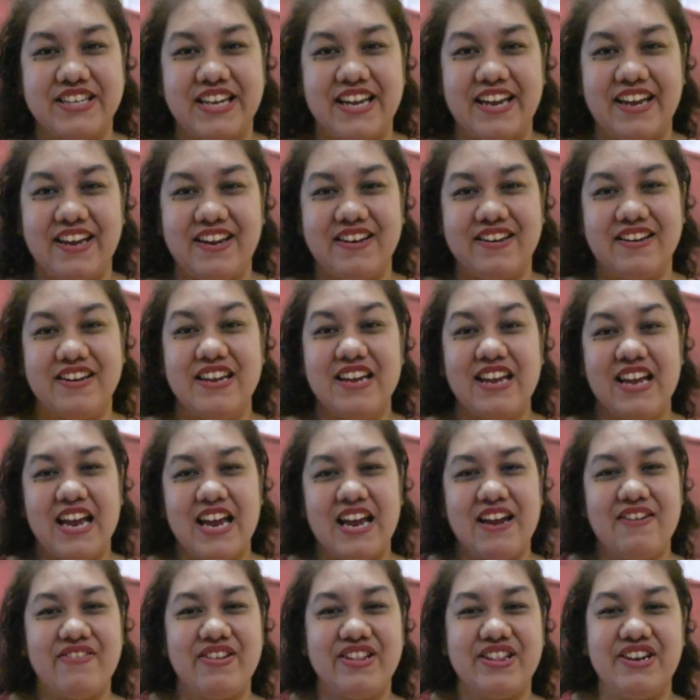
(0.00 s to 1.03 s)
and
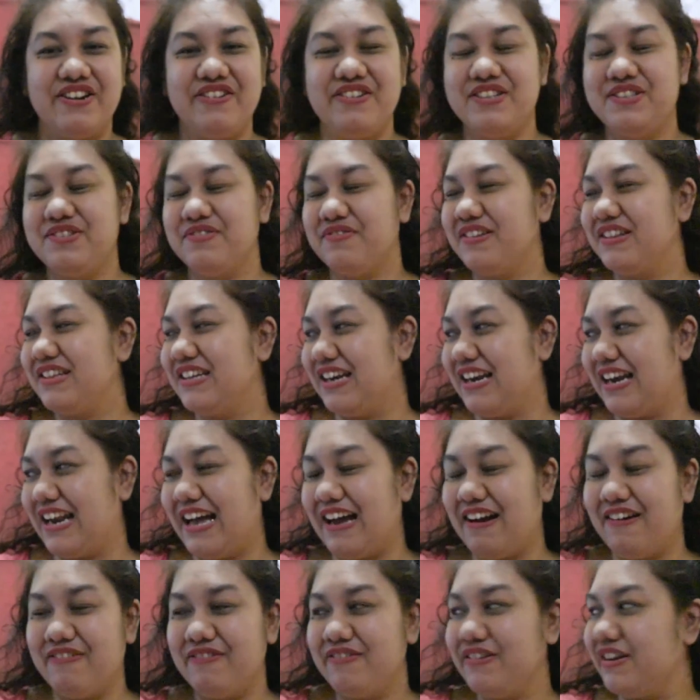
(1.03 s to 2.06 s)
even though it's really
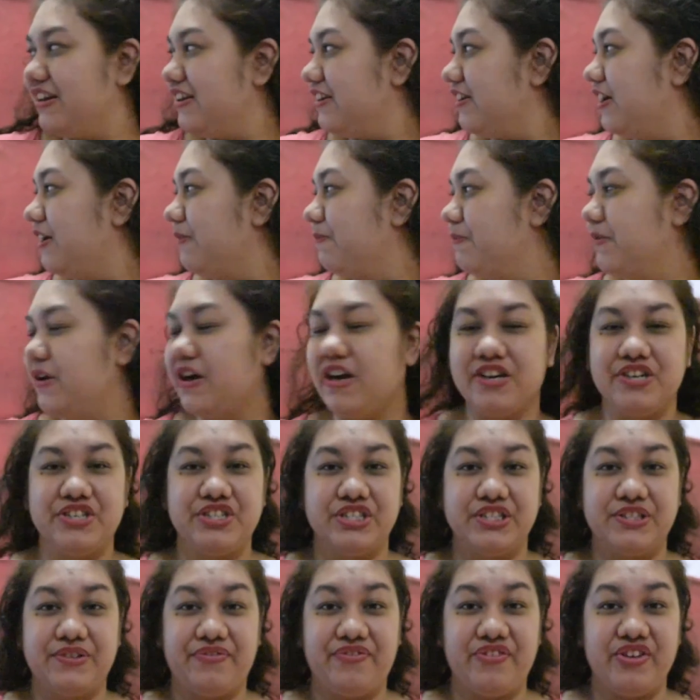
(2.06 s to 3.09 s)
loud and
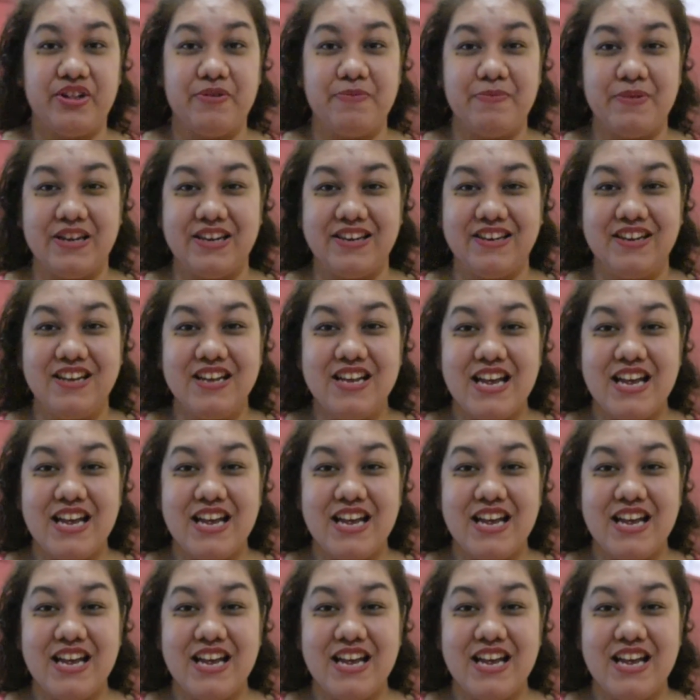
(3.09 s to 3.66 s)
obnoxious filming